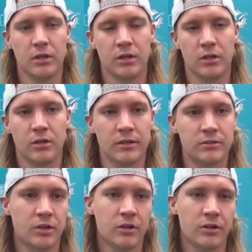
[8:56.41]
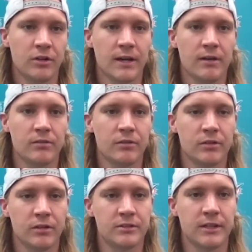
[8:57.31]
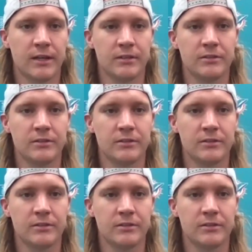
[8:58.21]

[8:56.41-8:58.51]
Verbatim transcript: you know, get stronger and counter inside.